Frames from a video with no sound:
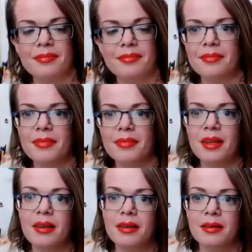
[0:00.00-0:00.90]
Yeah,
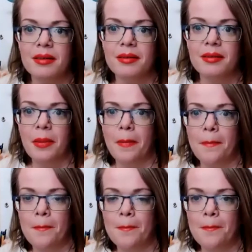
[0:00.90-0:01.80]
absolutely. Thank you for
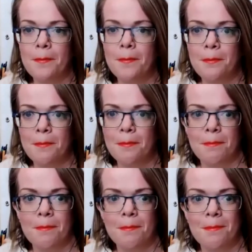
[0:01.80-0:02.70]
sharing that
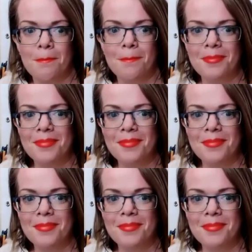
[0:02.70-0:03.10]
with me. It makes me feel